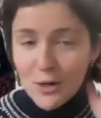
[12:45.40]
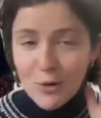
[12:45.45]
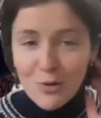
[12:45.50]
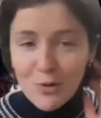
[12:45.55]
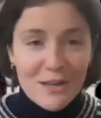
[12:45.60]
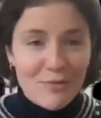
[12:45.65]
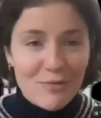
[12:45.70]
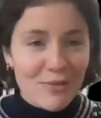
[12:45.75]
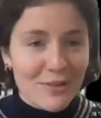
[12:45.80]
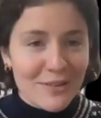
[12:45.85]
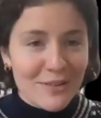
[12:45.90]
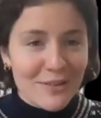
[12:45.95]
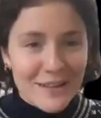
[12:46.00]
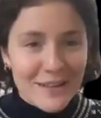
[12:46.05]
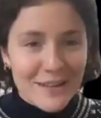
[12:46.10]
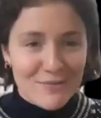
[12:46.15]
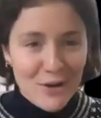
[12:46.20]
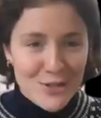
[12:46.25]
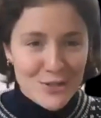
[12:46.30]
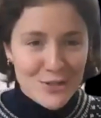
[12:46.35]
given
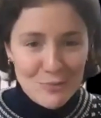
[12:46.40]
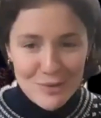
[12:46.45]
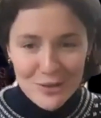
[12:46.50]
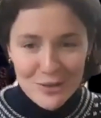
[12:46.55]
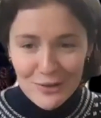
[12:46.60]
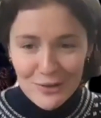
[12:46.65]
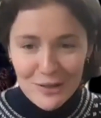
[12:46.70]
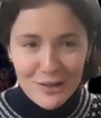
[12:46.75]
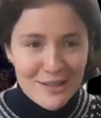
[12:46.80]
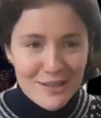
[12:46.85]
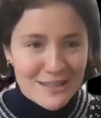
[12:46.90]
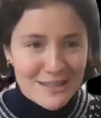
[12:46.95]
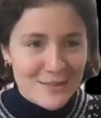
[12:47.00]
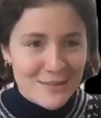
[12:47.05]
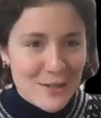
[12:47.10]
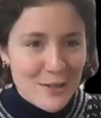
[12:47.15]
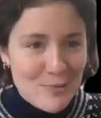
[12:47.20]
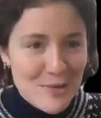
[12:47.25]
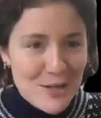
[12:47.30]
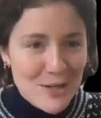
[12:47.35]
it's very topical in the last
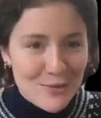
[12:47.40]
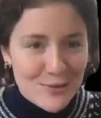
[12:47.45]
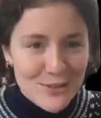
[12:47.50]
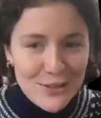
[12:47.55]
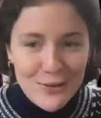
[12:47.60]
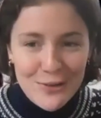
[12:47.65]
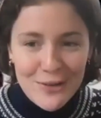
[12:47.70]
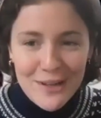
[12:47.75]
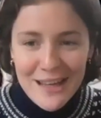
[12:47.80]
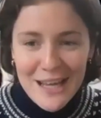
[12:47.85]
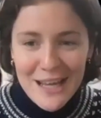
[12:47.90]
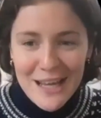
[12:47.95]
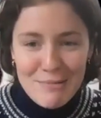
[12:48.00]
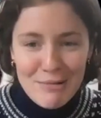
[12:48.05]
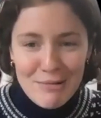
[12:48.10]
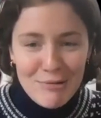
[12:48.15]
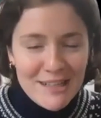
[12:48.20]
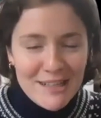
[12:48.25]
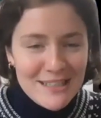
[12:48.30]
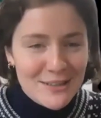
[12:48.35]
week or so, it'd
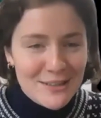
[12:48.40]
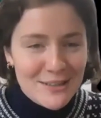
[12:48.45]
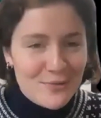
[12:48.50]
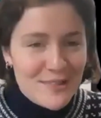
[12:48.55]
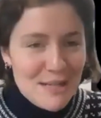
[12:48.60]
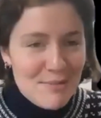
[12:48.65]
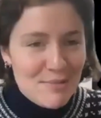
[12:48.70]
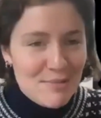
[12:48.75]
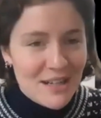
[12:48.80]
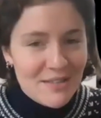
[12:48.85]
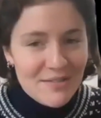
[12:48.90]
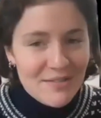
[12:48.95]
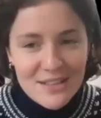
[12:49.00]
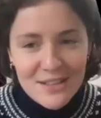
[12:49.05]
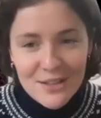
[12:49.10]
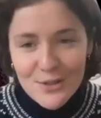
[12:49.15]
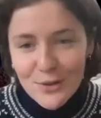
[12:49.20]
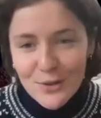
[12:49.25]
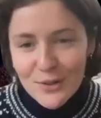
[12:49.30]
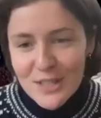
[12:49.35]
be great to sort of deep dive
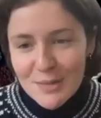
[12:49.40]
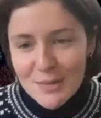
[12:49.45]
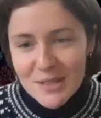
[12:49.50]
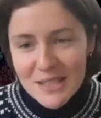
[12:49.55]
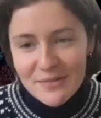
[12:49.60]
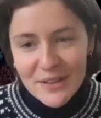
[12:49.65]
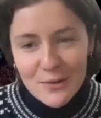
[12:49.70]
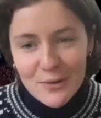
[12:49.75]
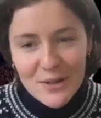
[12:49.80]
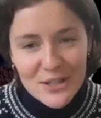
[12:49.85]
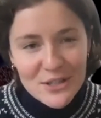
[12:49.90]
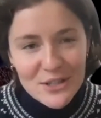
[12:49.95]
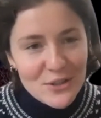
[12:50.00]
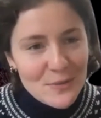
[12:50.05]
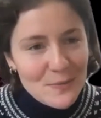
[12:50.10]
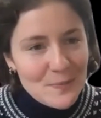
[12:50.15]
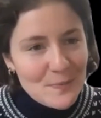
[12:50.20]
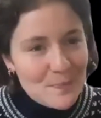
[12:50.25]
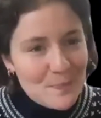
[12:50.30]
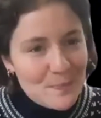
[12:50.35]
into John's specific question.